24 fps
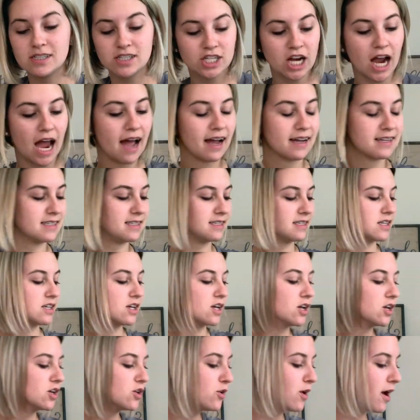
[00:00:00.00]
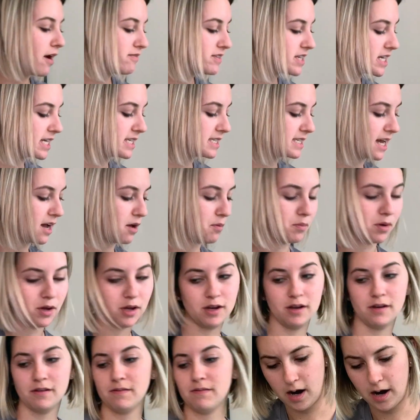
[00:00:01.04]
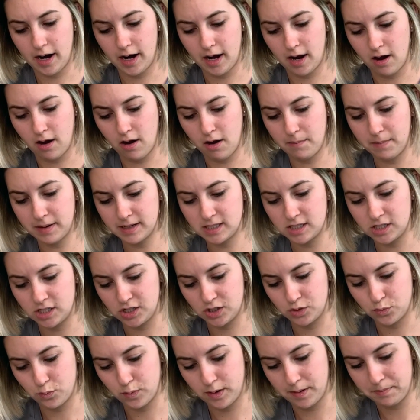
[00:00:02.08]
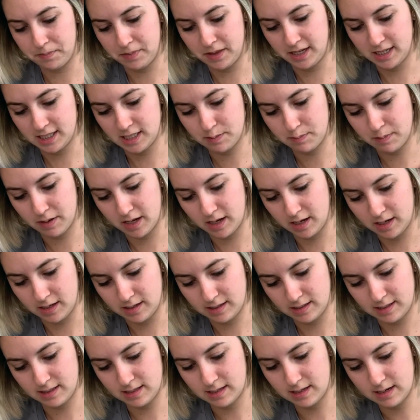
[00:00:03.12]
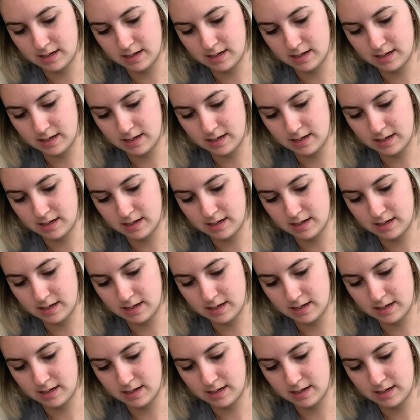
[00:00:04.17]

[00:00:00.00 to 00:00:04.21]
Jax, you have to get down, bud. All right, y'all, I'm about to just rip this because